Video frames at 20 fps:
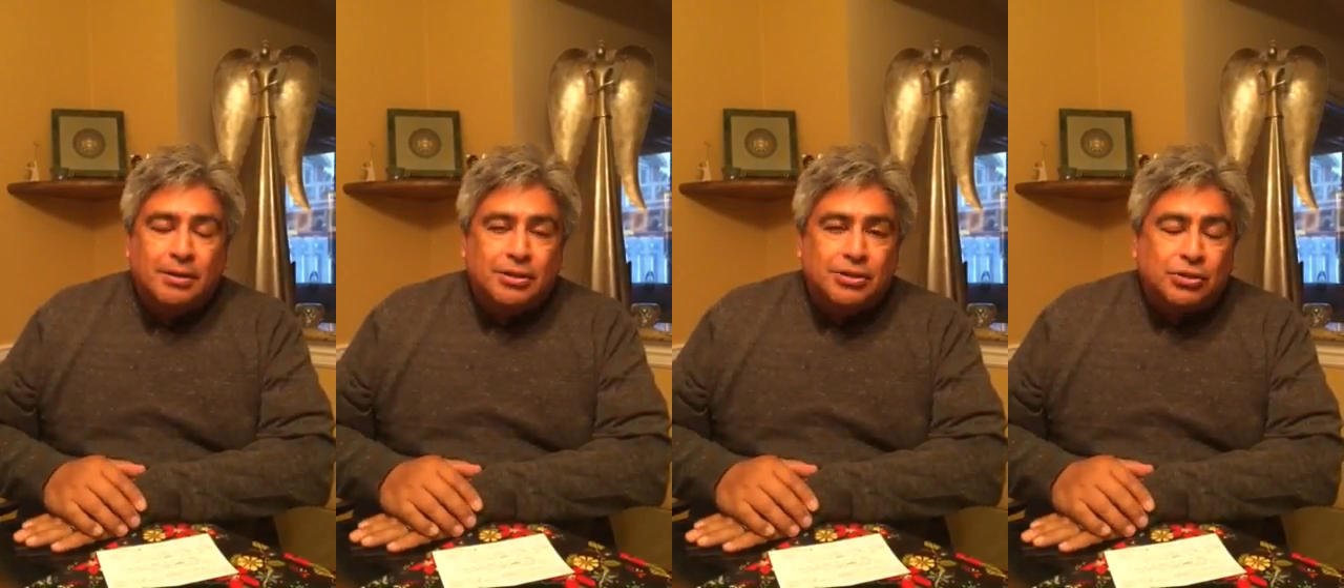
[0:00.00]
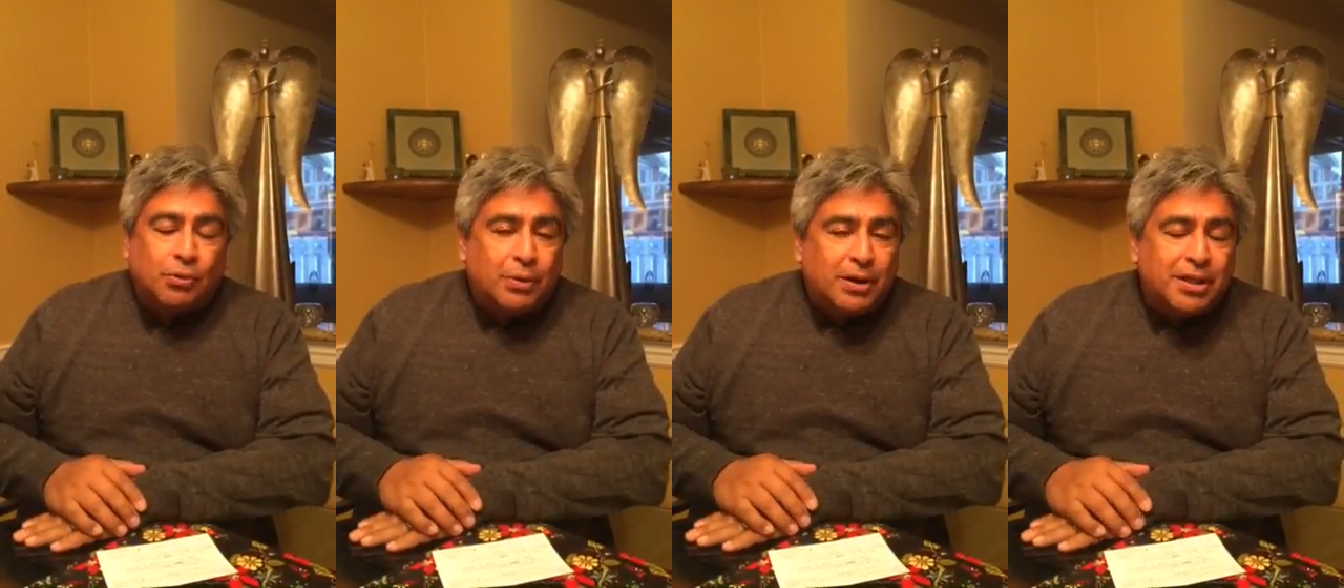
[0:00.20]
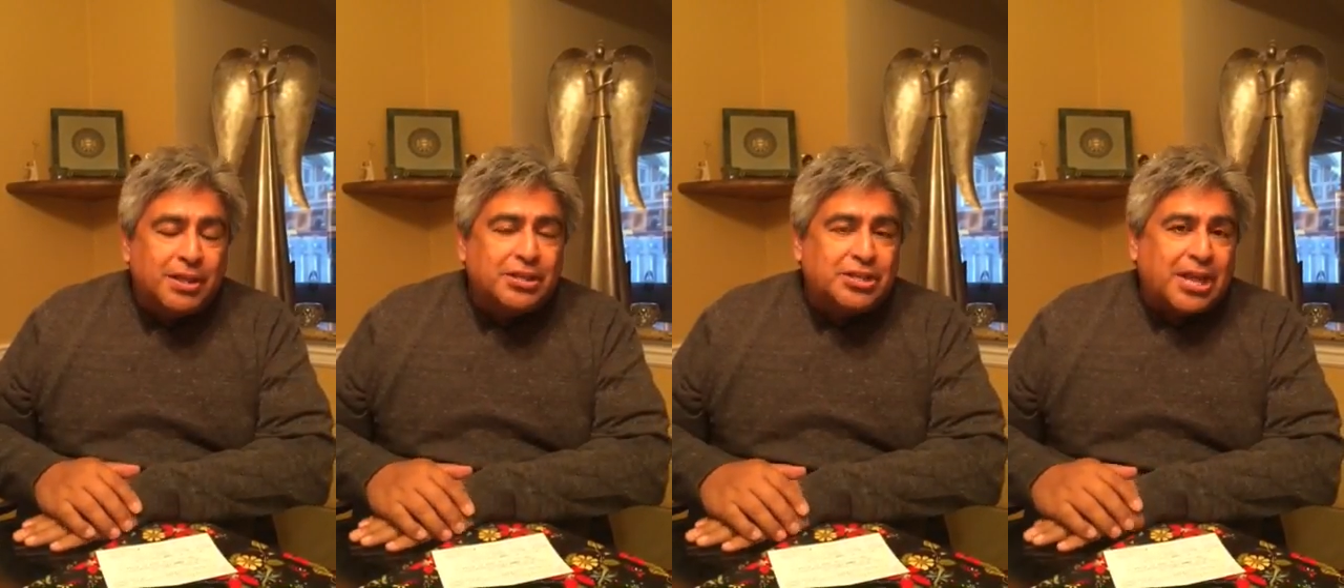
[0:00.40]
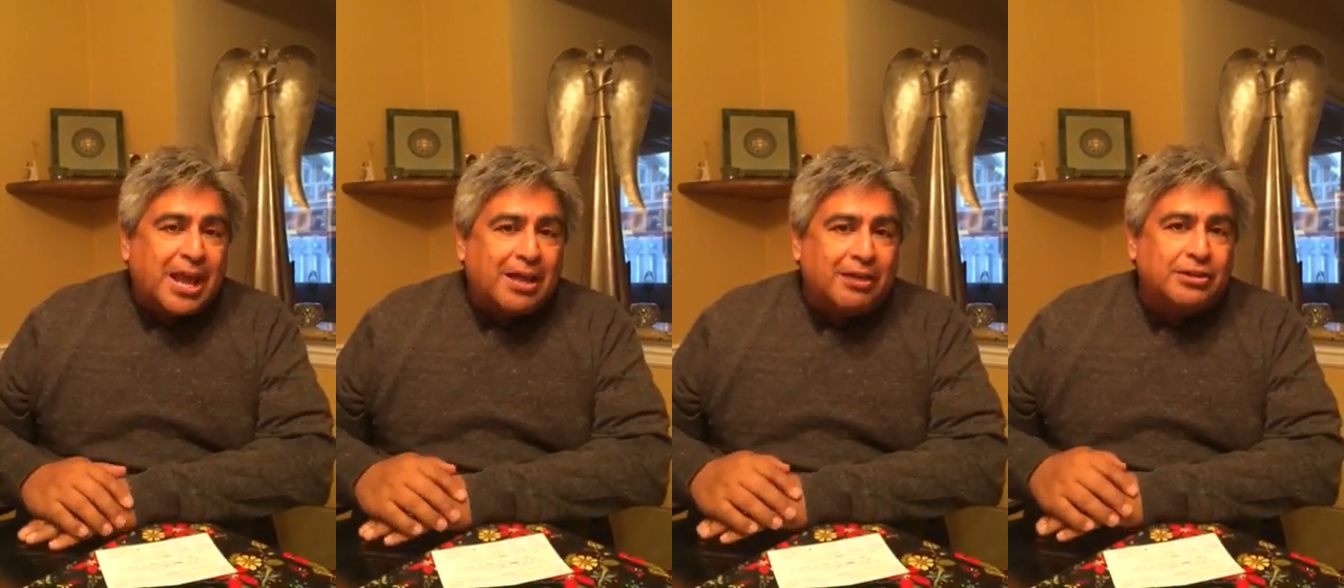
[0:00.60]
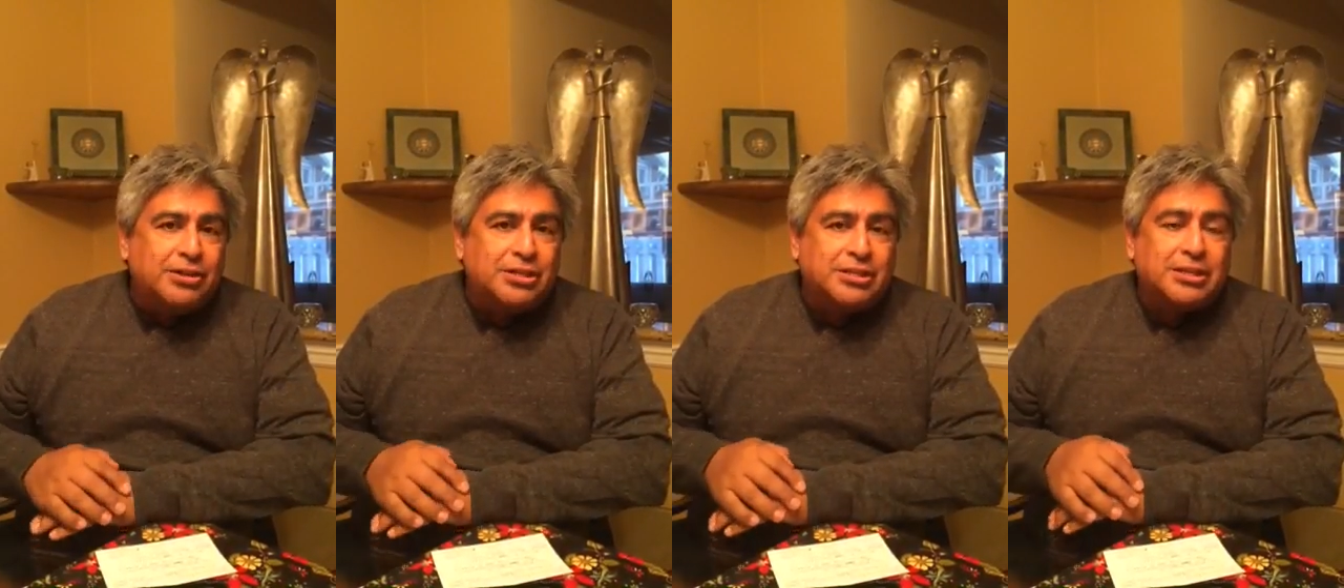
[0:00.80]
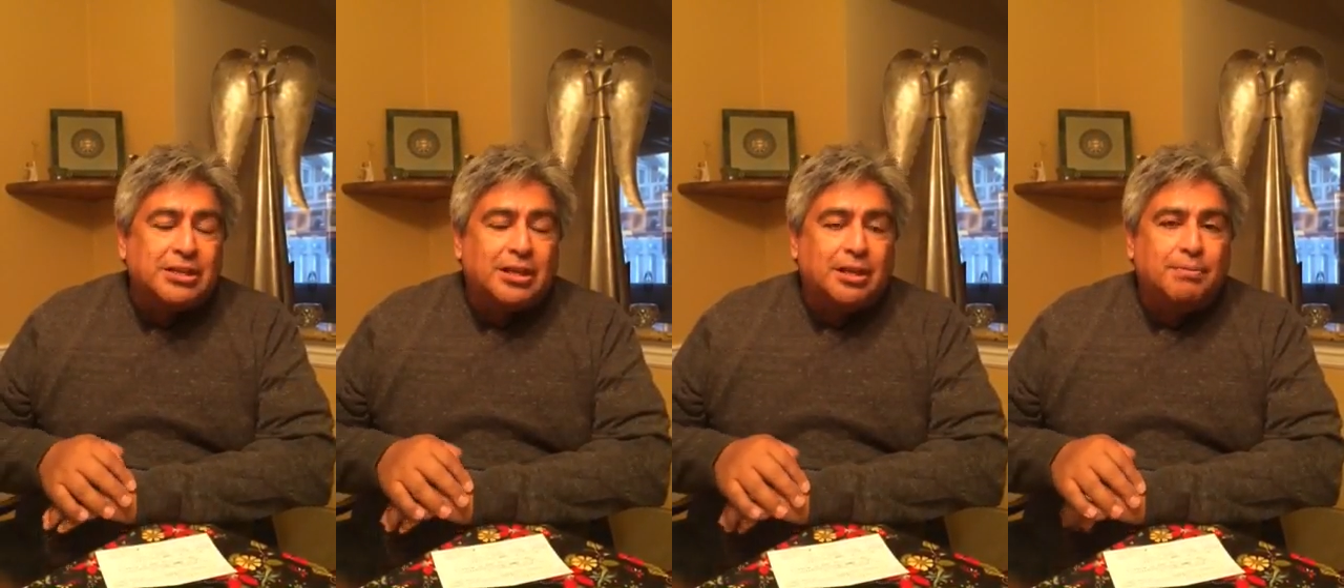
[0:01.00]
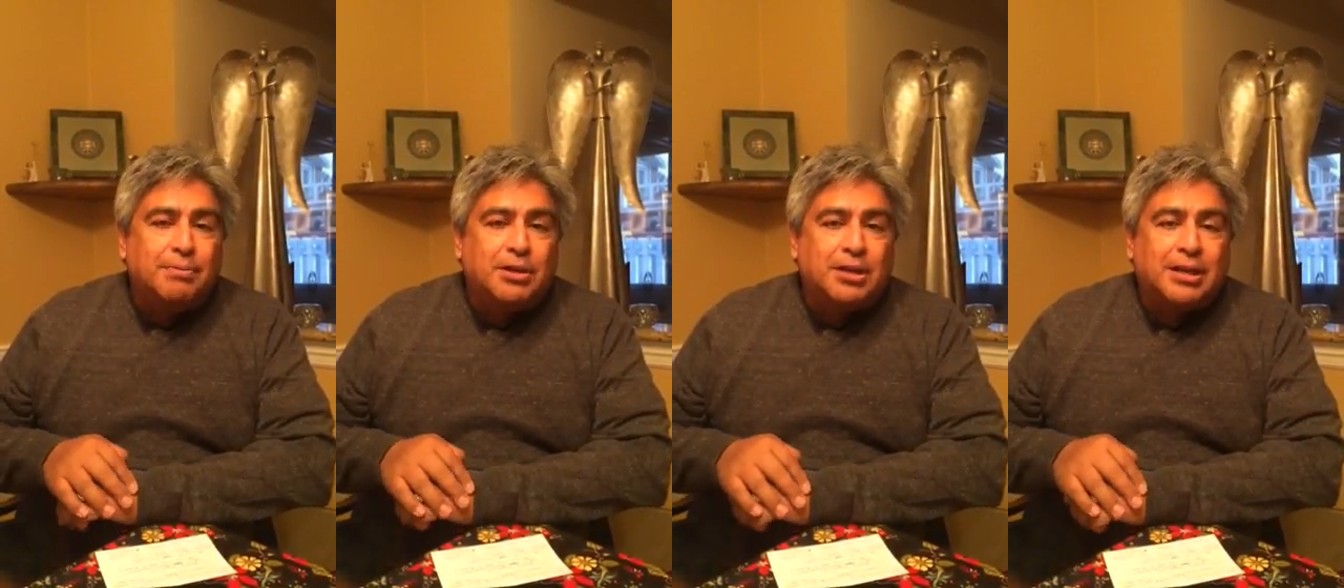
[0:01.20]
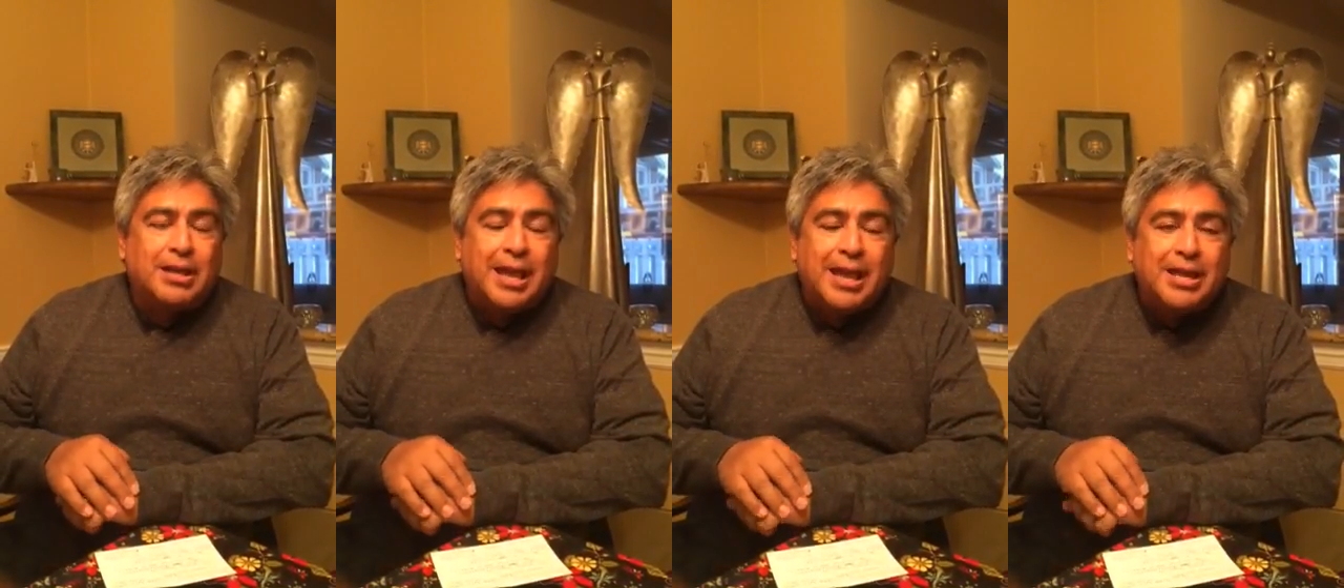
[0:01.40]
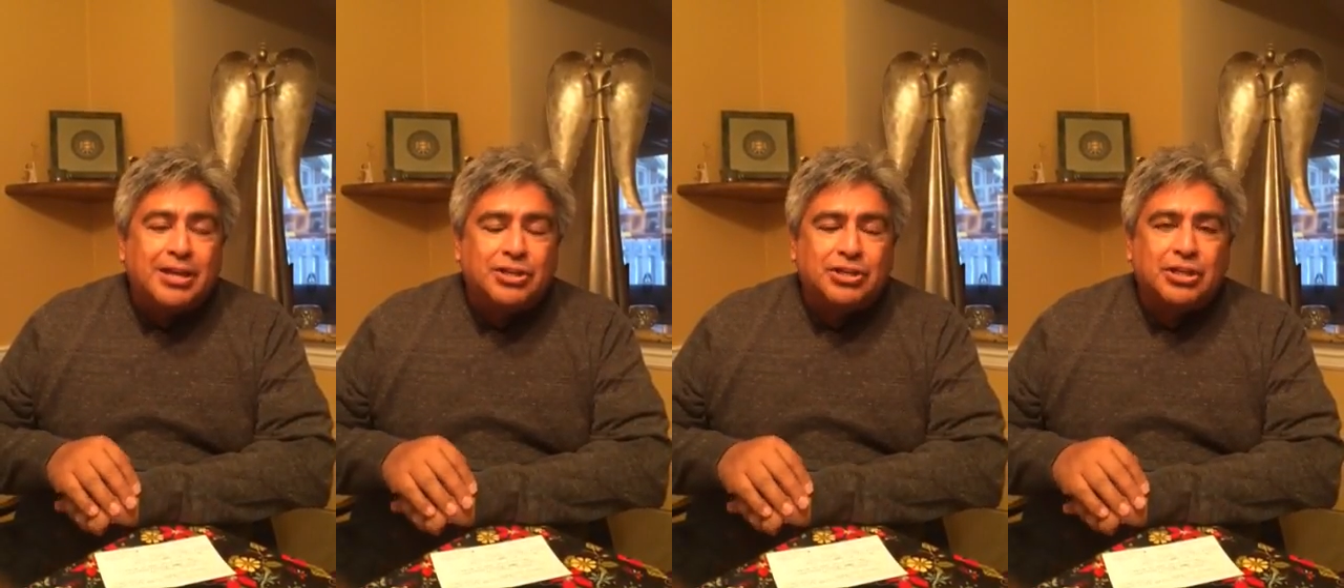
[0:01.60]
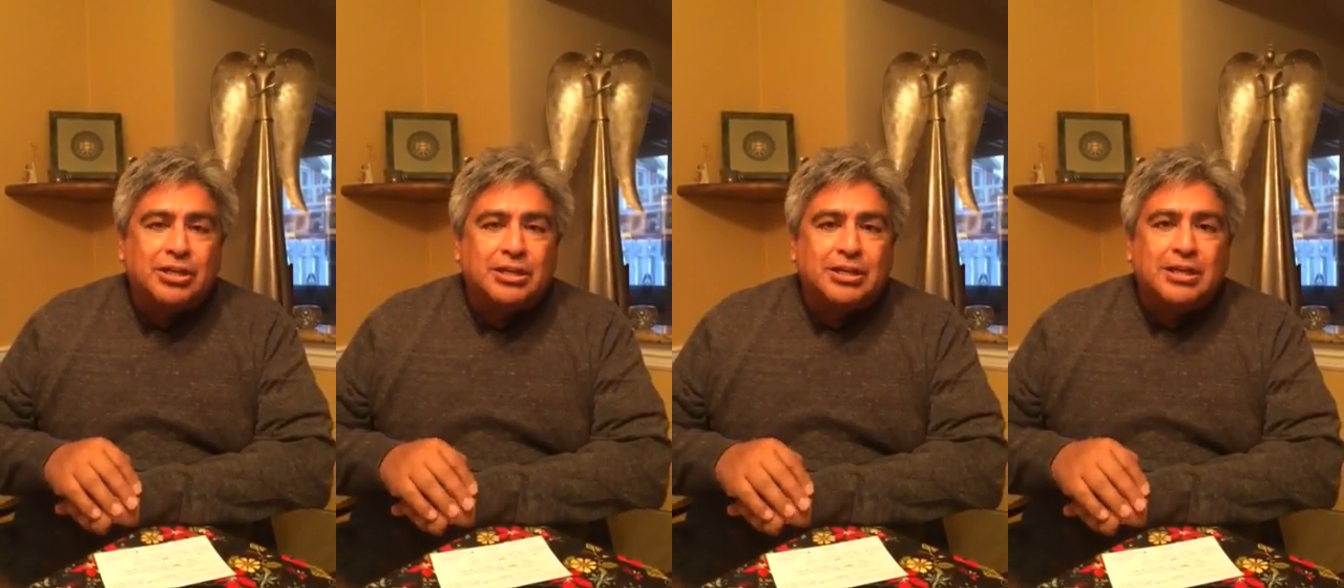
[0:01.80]
So one of the challenges in
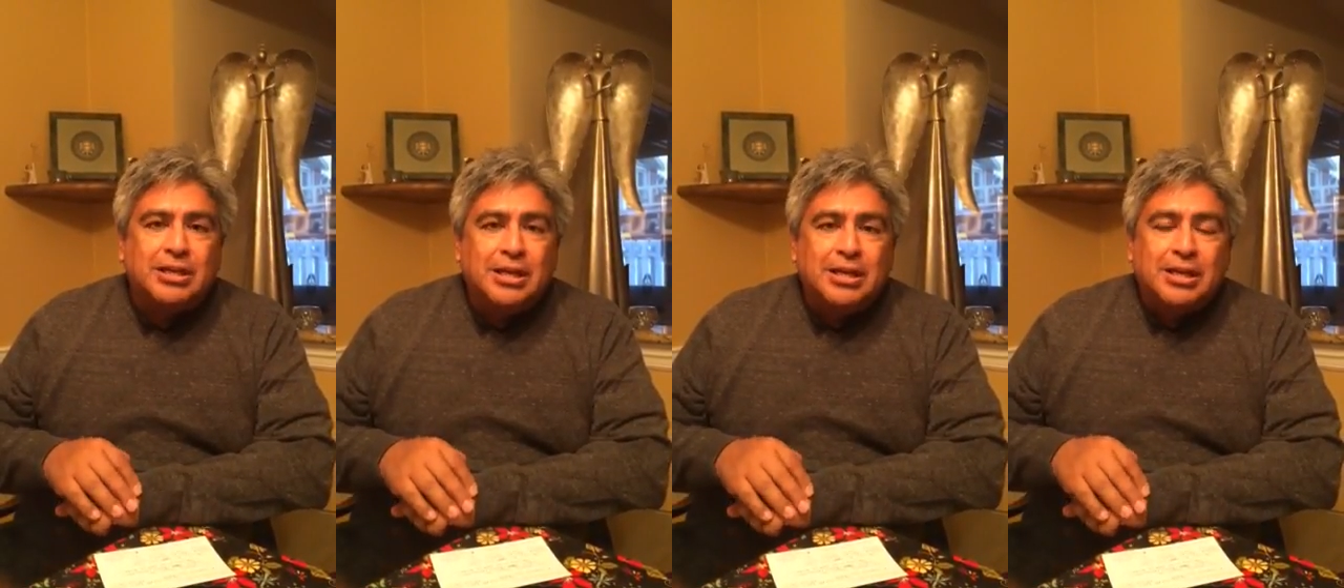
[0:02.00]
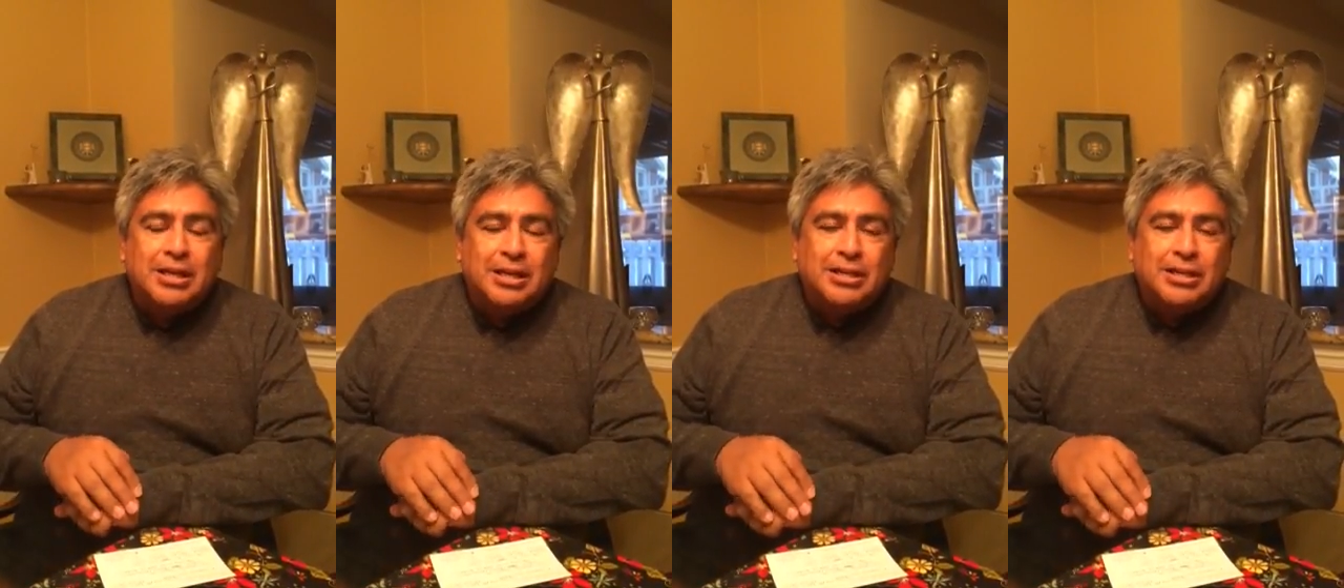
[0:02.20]
communication